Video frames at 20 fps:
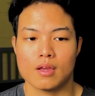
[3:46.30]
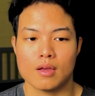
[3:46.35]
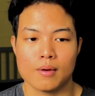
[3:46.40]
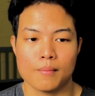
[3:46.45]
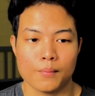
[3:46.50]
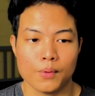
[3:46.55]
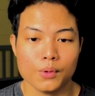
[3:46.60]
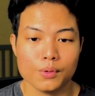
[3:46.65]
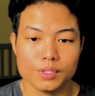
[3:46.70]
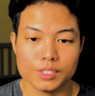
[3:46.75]

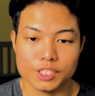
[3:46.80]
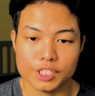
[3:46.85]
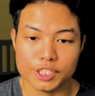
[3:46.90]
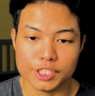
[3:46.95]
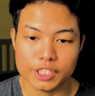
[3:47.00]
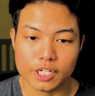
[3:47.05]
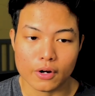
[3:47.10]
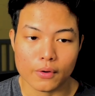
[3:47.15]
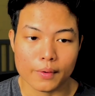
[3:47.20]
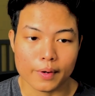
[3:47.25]
Prompt
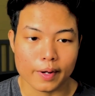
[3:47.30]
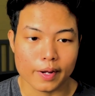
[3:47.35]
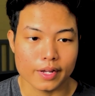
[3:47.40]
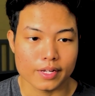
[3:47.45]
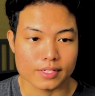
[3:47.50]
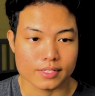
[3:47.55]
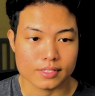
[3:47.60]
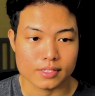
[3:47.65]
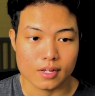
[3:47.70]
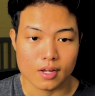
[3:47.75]
engineering
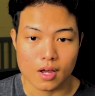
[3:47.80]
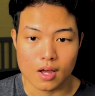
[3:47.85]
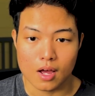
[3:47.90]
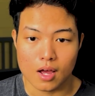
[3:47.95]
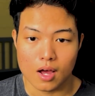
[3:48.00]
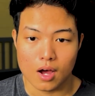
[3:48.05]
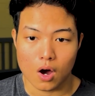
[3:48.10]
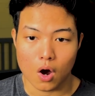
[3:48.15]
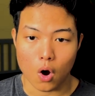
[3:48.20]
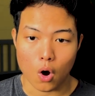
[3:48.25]
is
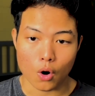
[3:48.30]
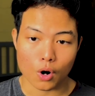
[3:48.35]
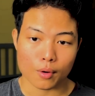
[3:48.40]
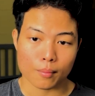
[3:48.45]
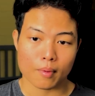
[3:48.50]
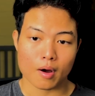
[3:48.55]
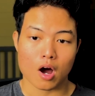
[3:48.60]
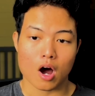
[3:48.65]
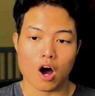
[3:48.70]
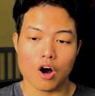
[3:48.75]
all
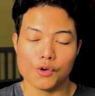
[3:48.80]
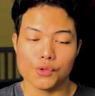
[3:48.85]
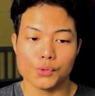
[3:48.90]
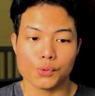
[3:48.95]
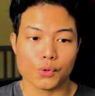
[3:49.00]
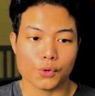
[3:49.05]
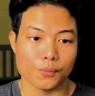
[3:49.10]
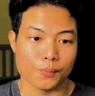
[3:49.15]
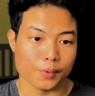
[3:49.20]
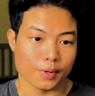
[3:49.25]
about how you
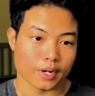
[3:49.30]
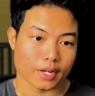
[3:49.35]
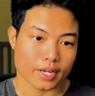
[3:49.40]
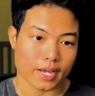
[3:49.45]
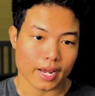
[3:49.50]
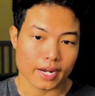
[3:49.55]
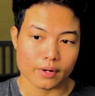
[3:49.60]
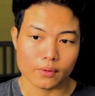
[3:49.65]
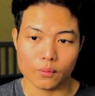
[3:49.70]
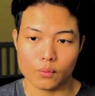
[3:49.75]

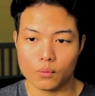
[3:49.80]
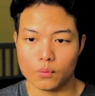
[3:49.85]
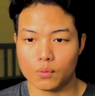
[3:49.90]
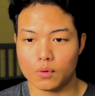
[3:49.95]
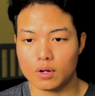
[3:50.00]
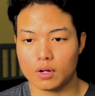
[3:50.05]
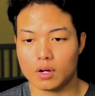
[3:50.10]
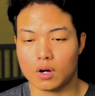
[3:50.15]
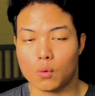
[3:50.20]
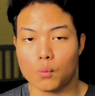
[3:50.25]
communicate
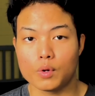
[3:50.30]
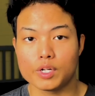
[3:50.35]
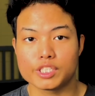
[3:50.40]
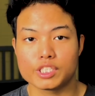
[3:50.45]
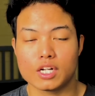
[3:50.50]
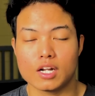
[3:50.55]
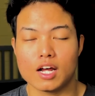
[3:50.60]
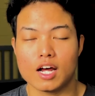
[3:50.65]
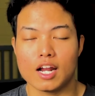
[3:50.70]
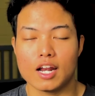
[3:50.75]

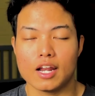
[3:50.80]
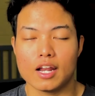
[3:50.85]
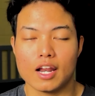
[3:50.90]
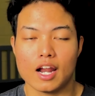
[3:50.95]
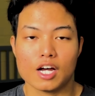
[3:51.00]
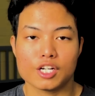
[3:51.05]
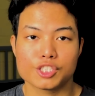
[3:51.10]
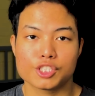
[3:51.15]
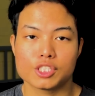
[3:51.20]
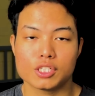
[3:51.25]
with
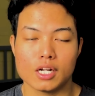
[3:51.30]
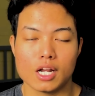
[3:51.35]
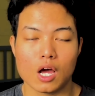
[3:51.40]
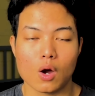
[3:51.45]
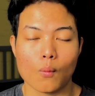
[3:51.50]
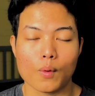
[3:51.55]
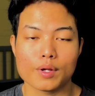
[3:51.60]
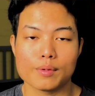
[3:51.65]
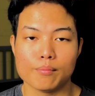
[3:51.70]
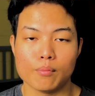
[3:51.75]
large
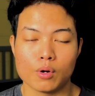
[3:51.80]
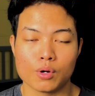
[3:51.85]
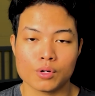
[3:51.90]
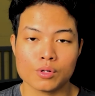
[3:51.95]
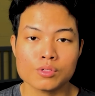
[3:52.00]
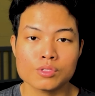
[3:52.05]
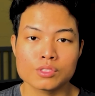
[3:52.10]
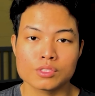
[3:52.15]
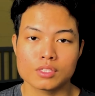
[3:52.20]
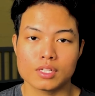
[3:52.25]
language
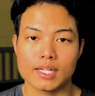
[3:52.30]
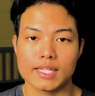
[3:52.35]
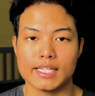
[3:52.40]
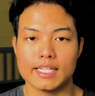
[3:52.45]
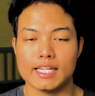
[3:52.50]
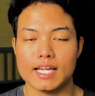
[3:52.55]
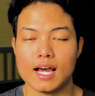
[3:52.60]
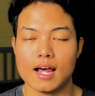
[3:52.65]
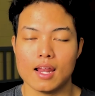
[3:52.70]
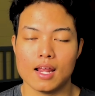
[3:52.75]
models,
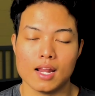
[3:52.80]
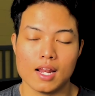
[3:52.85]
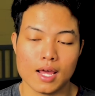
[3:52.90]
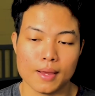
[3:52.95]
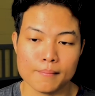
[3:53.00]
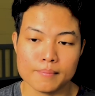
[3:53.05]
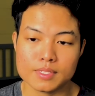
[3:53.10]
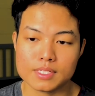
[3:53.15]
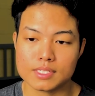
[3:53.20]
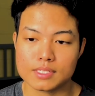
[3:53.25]
the
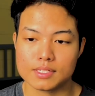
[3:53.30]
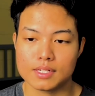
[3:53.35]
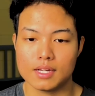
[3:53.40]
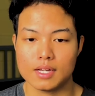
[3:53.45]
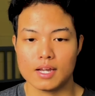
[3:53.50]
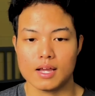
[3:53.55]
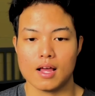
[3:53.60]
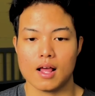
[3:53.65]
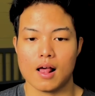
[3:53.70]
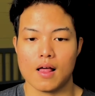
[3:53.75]
LLMs.
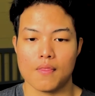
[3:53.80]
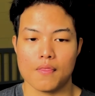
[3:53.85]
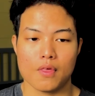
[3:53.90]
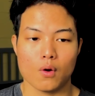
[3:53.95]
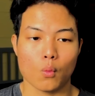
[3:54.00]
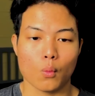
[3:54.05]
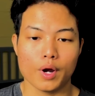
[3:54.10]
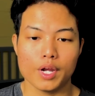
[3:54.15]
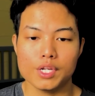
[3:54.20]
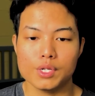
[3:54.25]
The
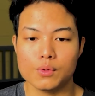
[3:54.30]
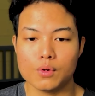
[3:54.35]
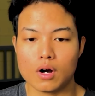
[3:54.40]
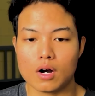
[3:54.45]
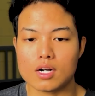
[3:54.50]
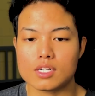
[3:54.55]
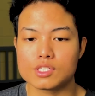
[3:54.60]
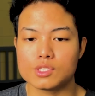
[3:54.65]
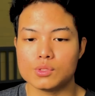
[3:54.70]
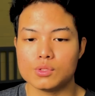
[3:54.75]
way you
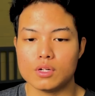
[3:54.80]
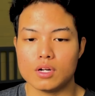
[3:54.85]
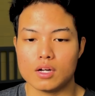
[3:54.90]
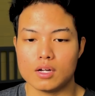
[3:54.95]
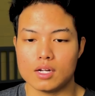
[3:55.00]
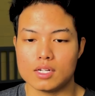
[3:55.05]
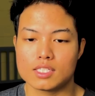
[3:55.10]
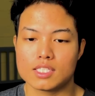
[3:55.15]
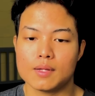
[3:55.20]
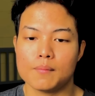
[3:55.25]
ask
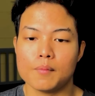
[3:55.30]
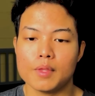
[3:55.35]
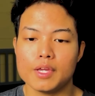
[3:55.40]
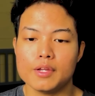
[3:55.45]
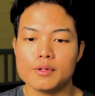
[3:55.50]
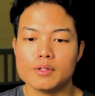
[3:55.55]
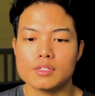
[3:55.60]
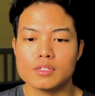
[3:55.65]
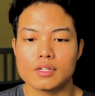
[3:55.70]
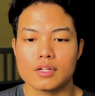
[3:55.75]

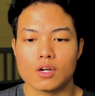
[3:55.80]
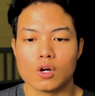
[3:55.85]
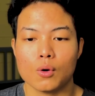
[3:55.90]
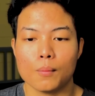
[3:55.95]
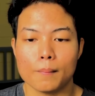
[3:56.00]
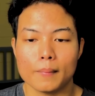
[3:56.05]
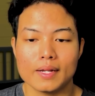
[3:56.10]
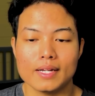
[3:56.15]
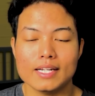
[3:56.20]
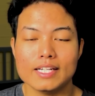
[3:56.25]
something
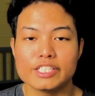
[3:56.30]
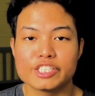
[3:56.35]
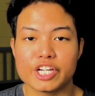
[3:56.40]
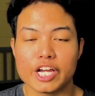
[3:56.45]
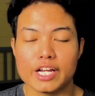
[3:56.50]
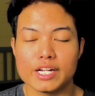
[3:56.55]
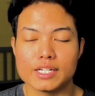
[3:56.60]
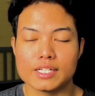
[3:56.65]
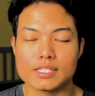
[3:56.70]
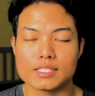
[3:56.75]
completely
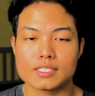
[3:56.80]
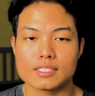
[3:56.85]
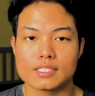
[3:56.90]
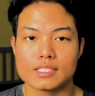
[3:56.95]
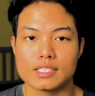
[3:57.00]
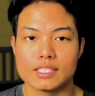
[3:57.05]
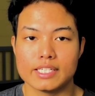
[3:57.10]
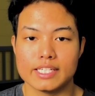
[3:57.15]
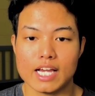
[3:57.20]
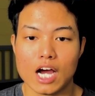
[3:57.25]
changes
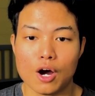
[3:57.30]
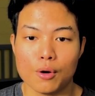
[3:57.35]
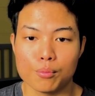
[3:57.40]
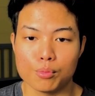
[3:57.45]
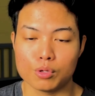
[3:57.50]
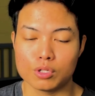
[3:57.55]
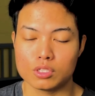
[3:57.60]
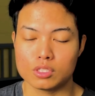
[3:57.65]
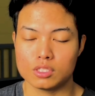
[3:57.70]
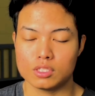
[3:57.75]
the
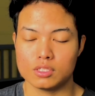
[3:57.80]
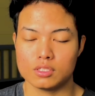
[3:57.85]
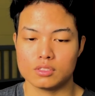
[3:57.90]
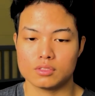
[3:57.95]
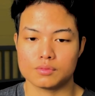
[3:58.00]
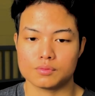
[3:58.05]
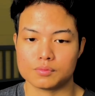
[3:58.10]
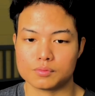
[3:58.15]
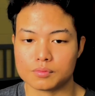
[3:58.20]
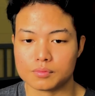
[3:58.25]
output.
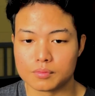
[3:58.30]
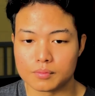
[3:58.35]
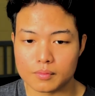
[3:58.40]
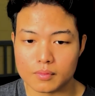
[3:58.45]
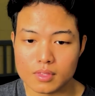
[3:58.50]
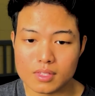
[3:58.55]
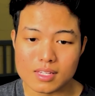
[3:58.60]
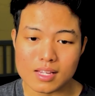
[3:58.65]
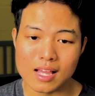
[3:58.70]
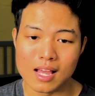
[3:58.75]

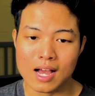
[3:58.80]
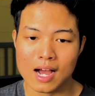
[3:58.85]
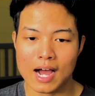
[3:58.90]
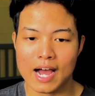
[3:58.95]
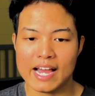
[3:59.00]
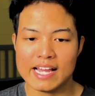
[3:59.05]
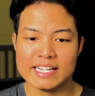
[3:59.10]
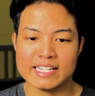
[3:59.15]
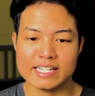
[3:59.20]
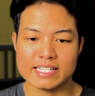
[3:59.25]

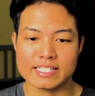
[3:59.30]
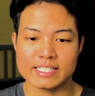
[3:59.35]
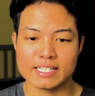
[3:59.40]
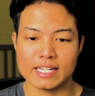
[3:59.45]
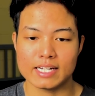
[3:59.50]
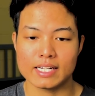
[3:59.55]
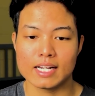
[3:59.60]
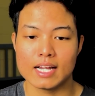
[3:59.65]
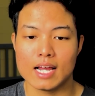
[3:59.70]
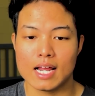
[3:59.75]
I
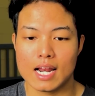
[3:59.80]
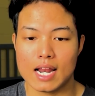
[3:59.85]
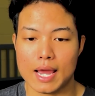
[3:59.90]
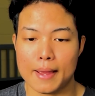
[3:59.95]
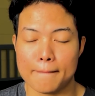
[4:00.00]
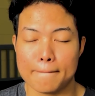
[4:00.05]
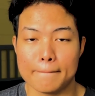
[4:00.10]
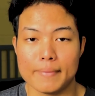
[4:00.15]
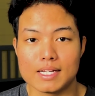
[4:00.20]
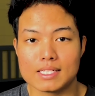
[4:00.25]
tested
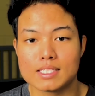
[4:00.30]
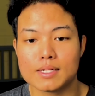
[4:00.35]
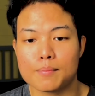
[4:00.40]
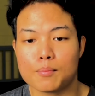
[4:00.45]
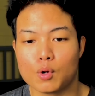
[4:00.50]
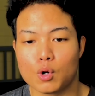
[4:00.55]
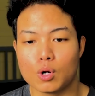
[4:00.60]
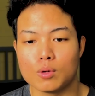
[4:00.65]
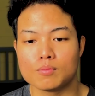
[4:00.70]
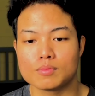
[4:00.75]
like basic
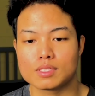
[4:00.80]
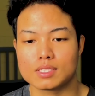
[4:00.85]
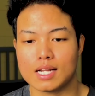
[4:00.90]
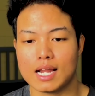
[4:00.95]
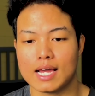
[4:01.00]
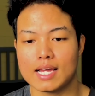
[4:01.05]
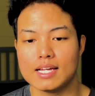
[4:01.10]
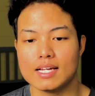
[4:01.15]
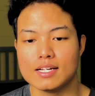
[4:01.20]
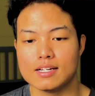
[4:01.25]
prompts
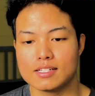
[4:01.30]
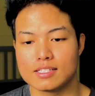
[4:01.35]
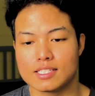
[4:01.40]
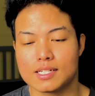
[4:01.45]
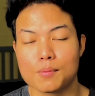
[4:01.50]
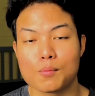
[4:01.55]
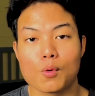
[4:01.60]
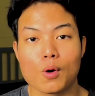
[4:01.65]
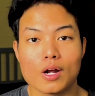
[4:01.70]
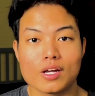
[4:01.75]
like
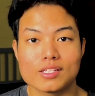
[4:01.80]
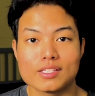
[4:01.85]
summarize